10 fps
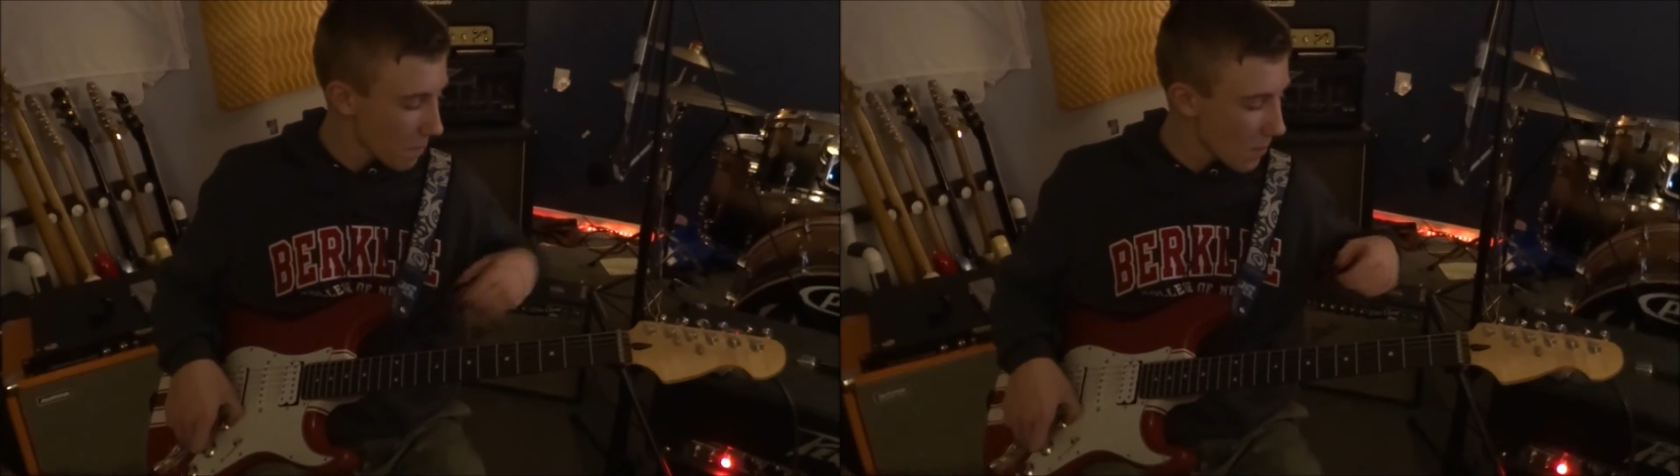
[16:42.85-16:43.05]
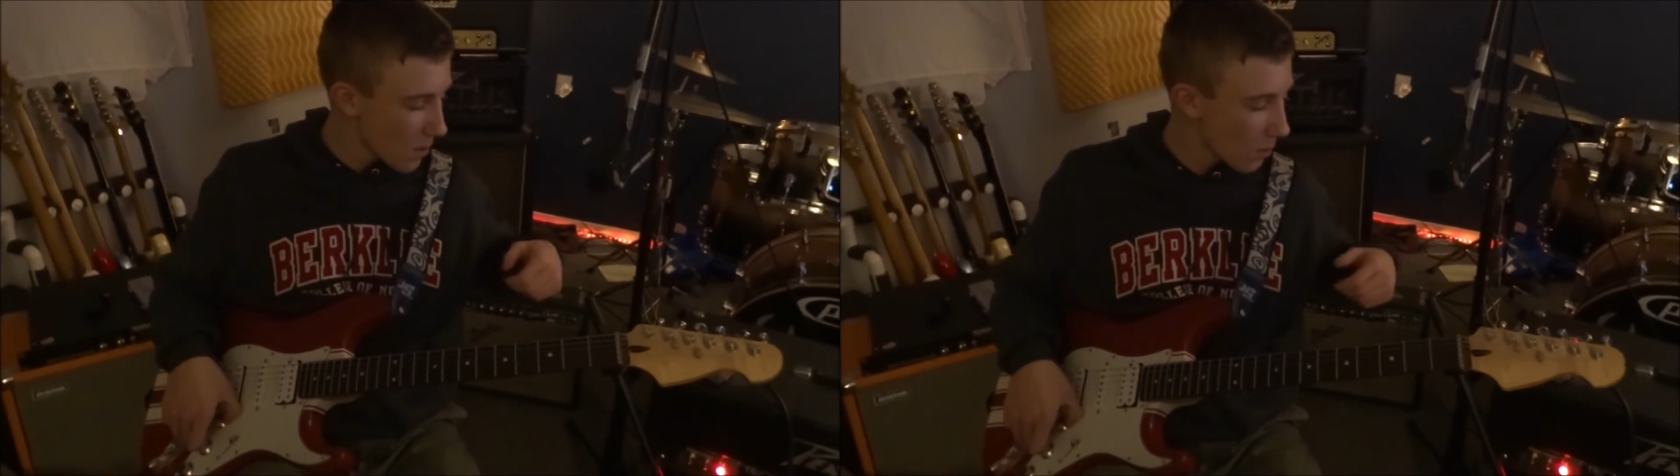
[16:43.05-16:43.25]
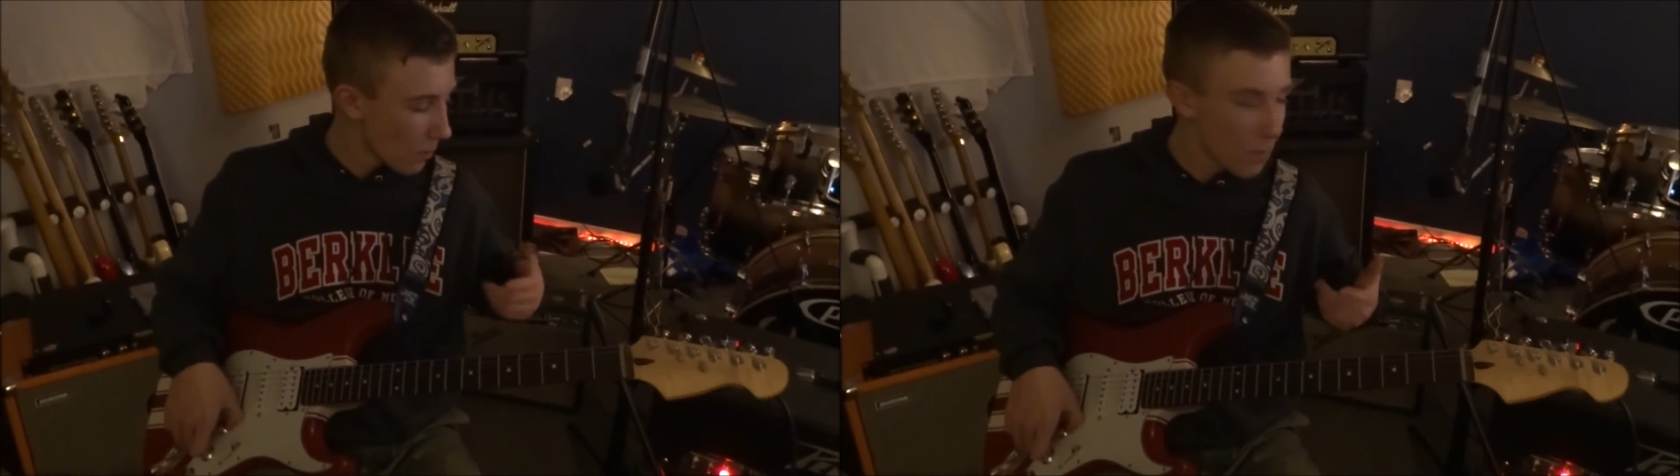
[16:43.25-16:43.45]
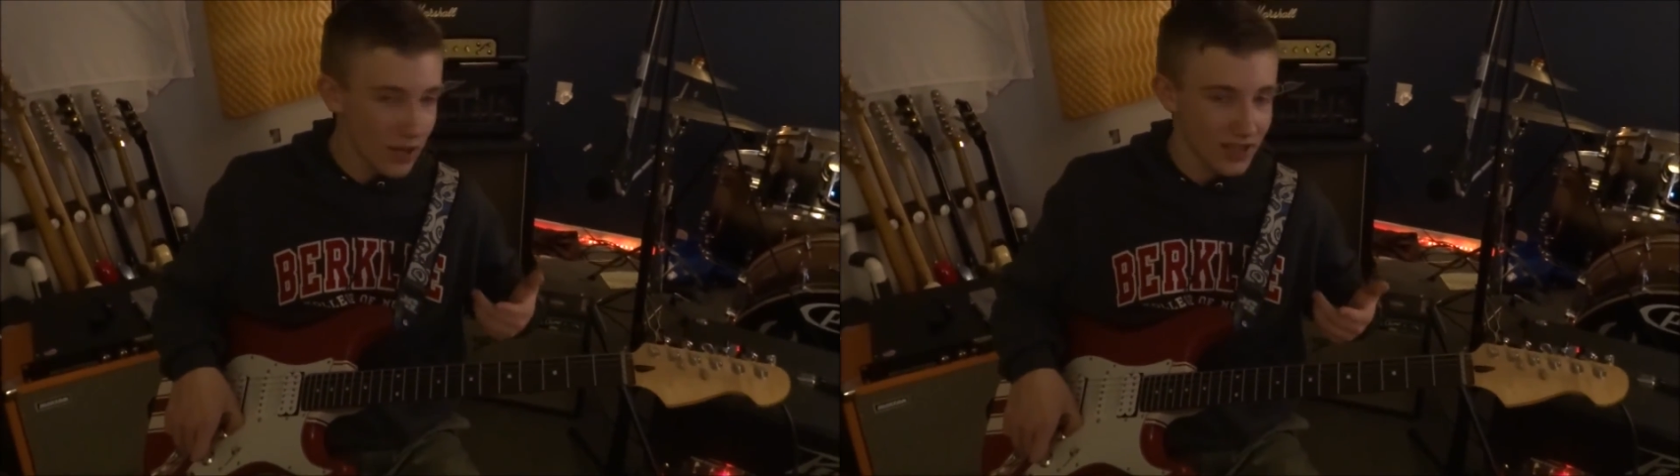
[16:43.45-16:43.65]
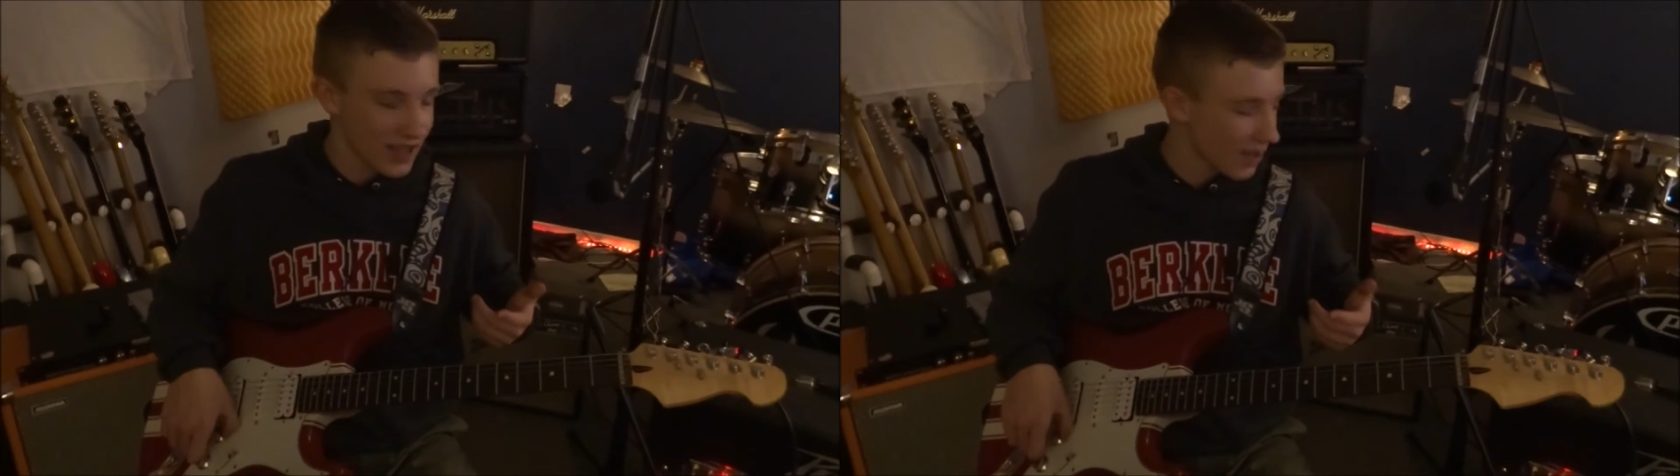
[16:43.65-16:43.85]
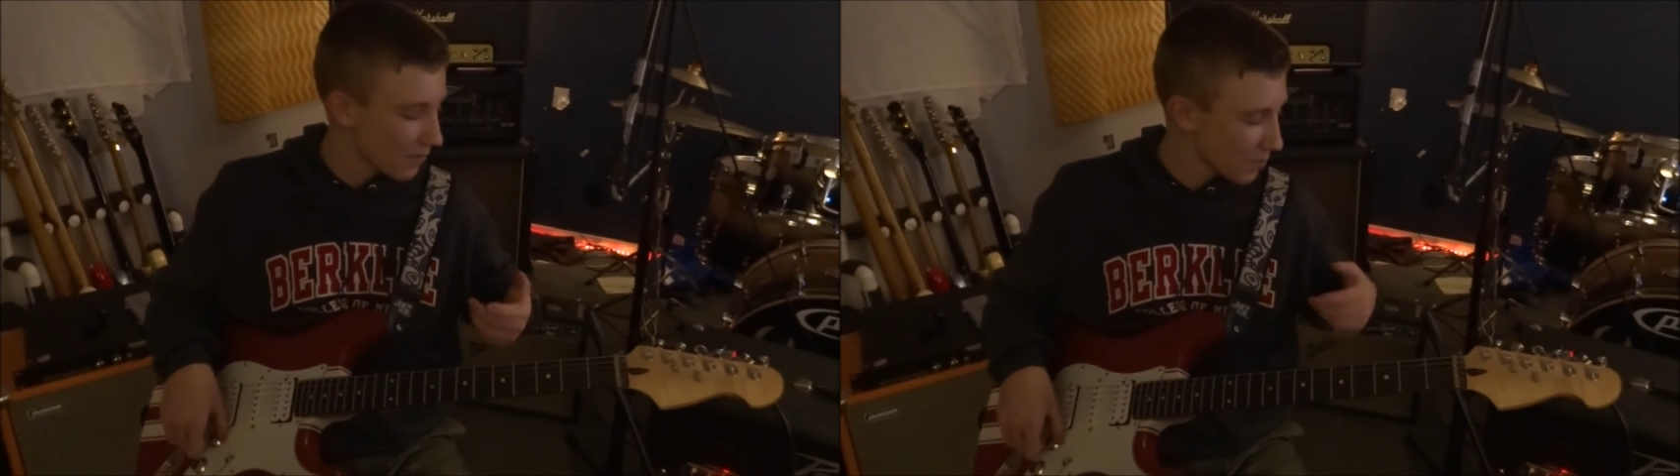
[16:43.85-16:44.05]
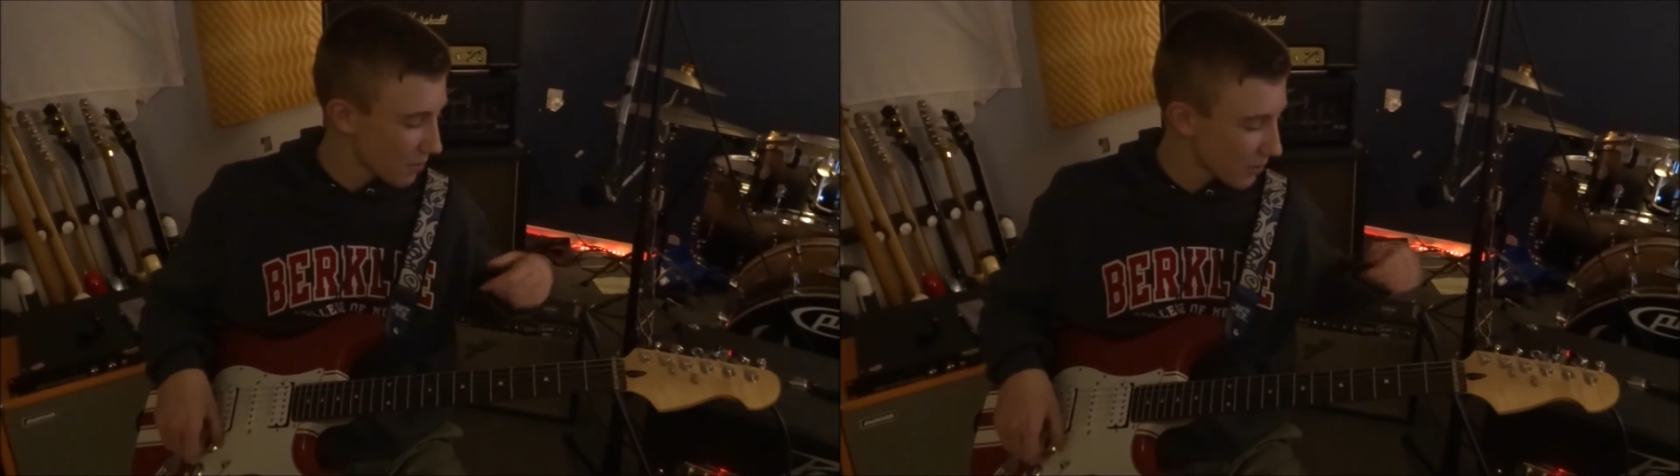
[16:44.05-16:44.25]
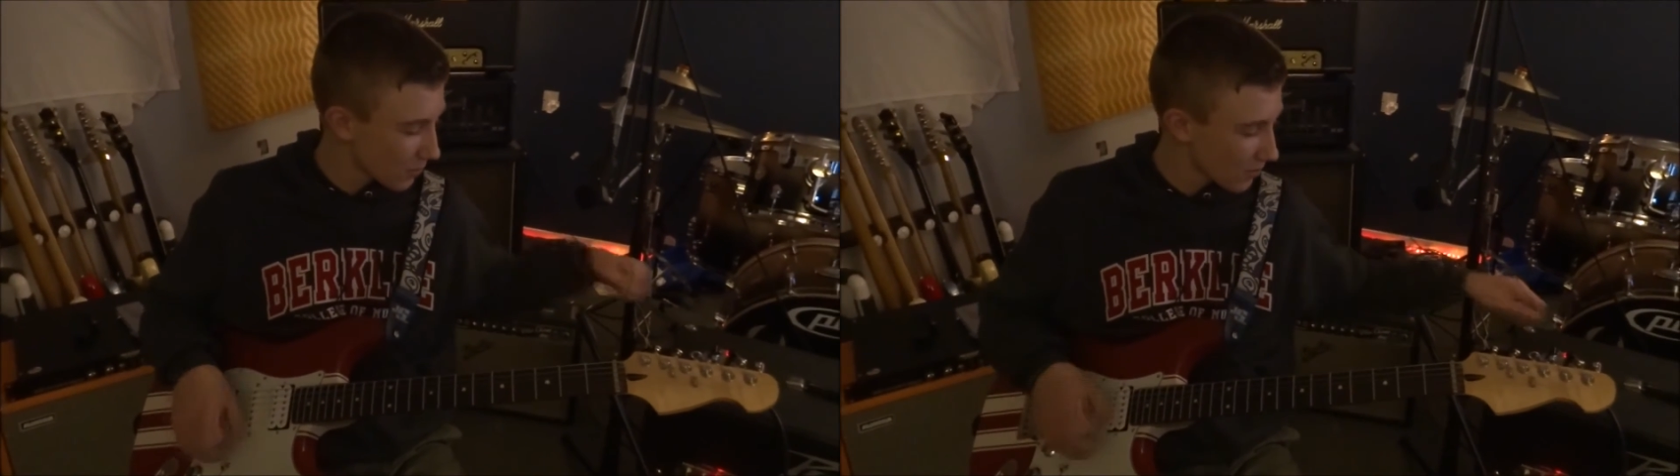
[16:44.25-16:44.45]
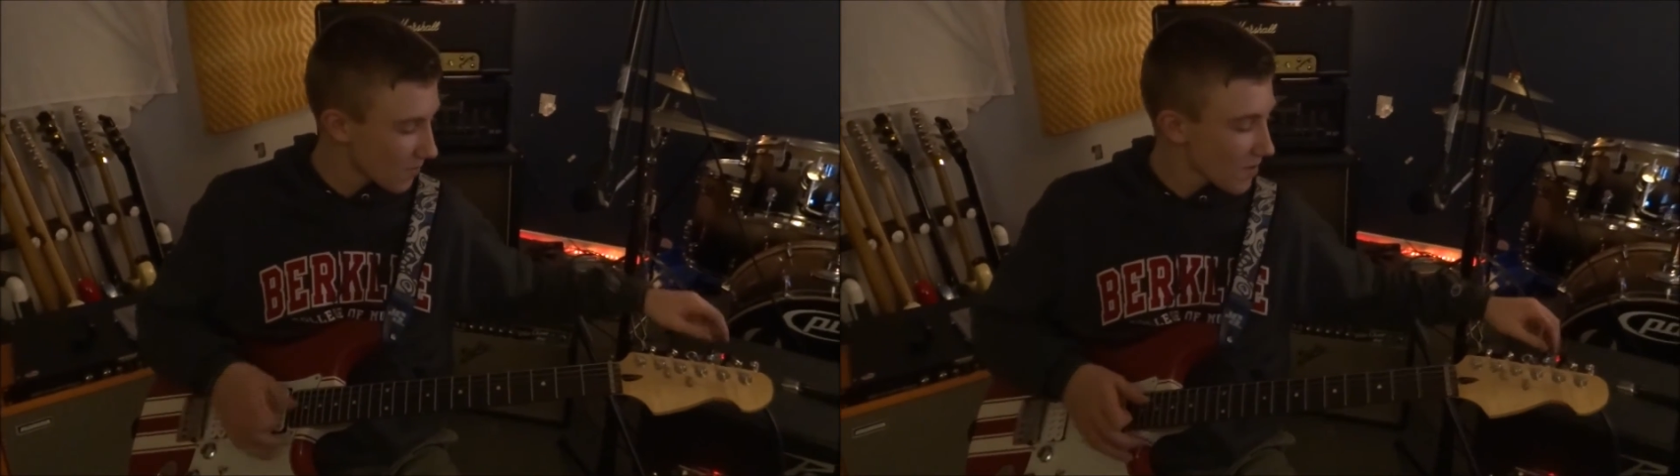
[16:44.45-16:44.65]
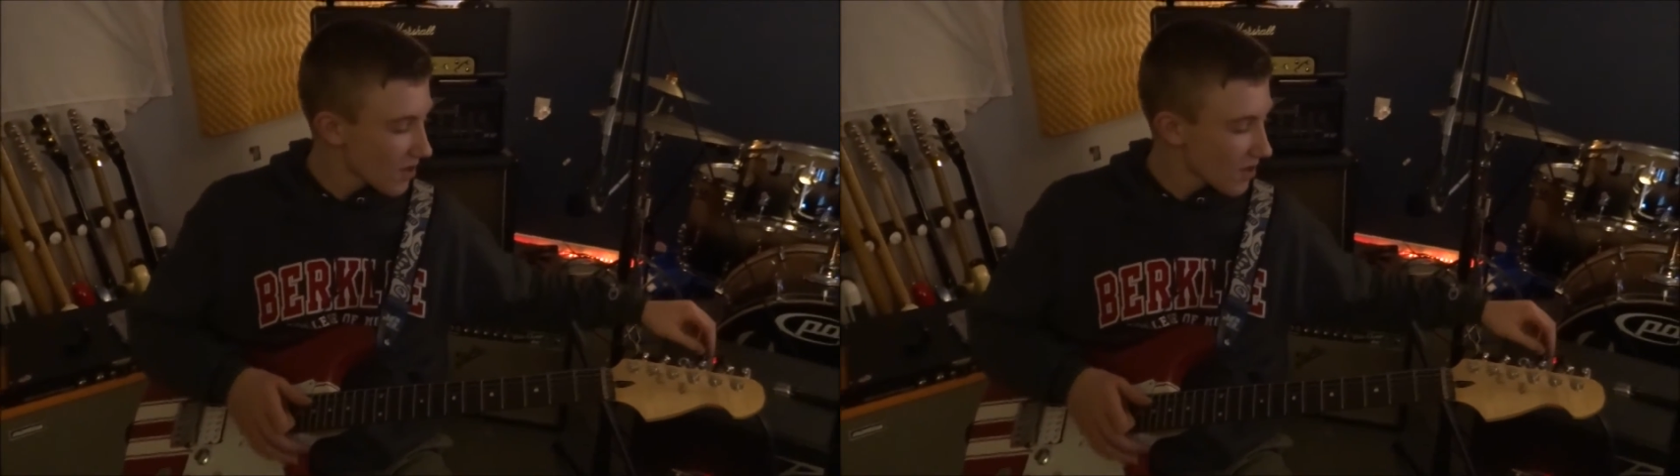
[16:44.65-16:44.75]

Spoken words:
a must-have on your pedal board.